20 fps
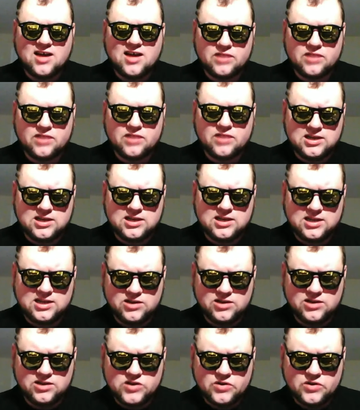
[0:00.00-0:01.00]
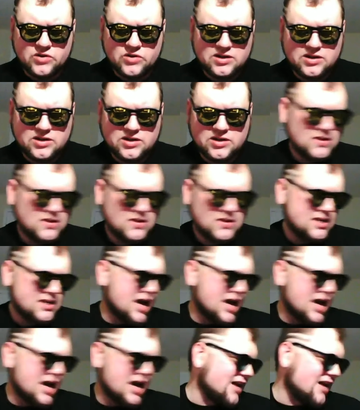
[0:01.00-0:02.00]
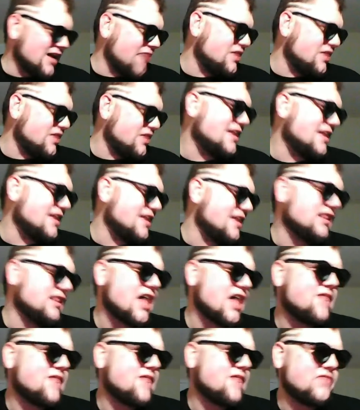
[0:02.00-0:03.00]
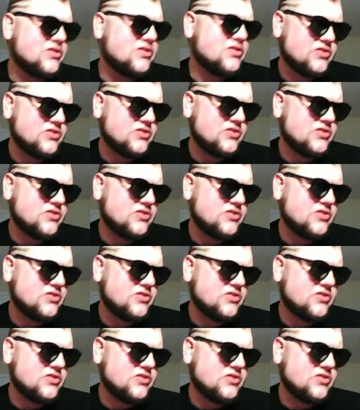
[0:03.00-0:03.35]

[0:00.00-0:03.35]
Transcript: and you don't. I think that a lot of this